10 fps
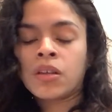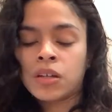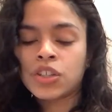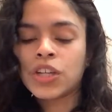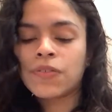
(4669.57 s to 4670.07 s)

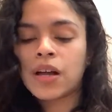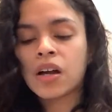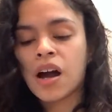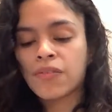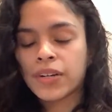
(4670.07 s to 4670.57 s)
She felt
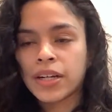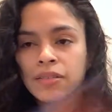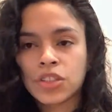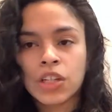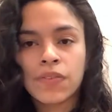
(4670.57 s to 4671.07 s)
confident.
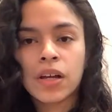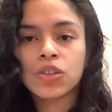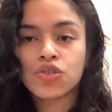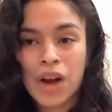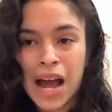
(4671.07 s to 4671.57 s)
She felt
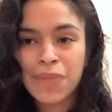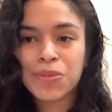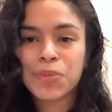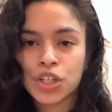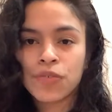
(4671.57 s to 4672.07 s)
trapped,
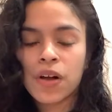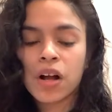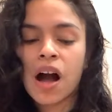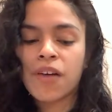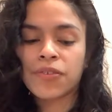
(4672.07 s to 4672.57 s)
but she felt
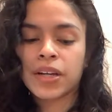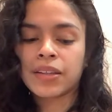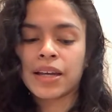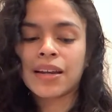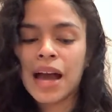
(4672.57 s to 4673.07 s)
confident
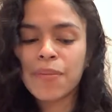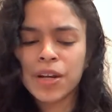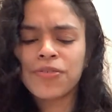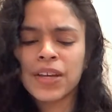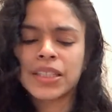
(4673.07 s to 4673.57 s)
that I'm
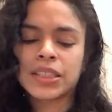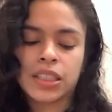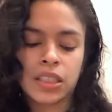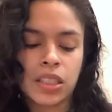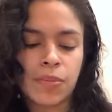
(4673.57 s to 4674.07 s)
going to fix
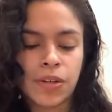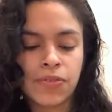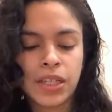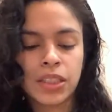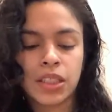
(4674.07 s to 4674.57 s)
this. I'm going to
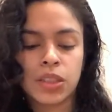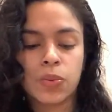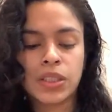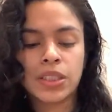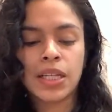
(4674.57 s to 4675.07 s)
fix this.
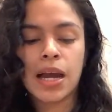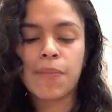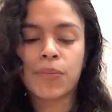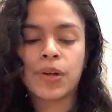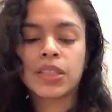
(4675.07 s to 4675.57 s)
What's the
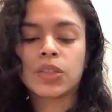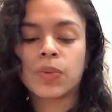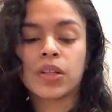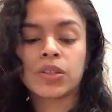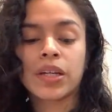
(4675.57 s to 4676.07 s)
Empress? We
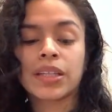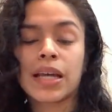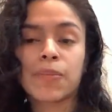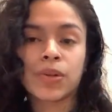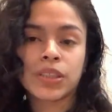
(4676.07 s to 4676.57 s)
also get the
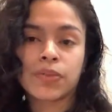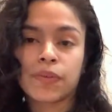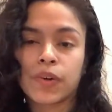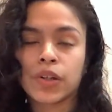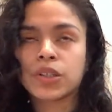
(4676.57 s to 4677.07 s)
Empress in
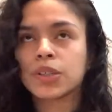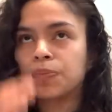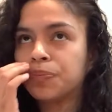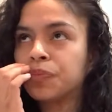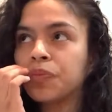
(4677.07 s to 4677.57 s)
reverse.
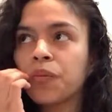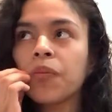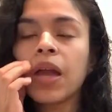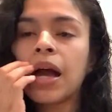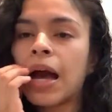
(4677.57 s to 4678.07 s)

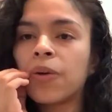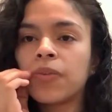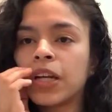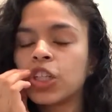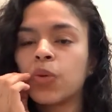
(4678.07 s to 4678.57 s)
I don't
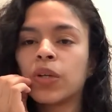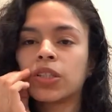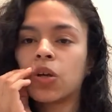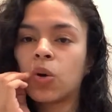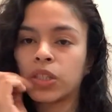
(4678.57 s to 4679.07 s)
think she went to
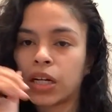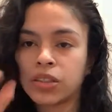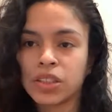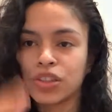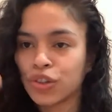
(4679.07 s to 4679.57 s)
the hotel
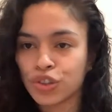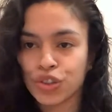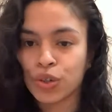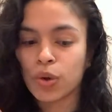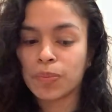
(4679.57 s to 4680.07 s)
to
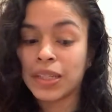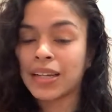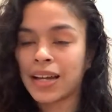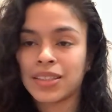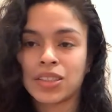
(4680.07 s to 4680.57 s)
nurture or be
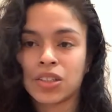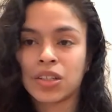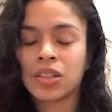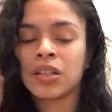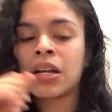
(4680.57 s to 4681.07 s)
nice to
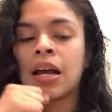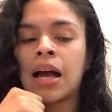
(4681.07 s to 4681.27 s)
her.